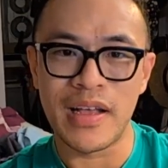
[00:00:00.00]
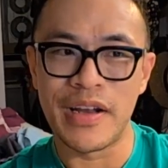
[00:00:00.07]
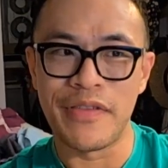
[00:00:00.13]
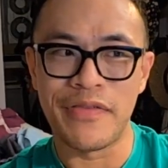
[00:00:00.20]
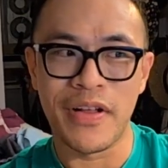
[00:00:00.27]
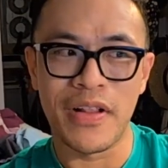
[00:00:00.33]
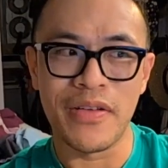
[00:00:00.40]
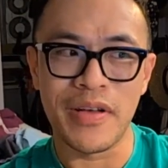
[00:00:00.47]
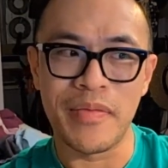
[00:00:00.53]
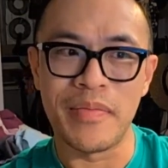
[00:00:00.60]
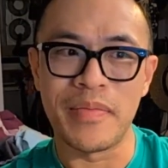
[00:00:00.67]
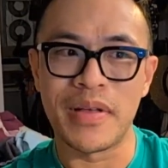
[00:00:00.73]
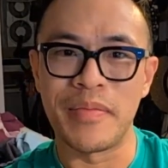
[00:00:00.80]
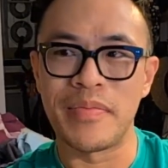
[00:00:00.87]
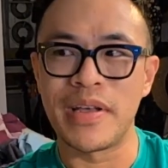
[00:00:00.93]
unfollow
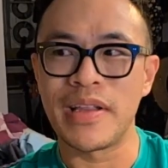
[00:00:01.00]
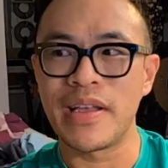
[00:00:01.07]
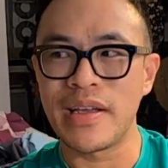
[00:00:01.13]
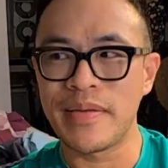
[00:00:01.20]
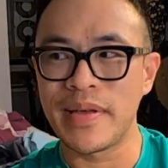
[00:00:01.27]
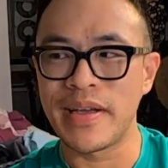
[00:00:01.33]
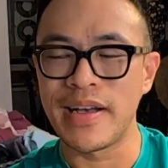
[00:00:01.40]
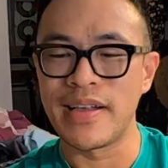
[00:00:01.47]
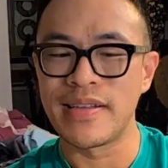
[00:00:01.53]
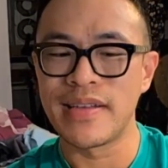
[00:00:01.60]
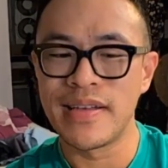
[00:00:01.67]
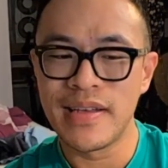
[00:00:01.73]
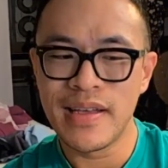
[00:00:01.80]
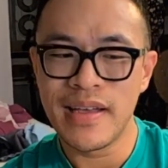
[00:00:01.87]
him completely, because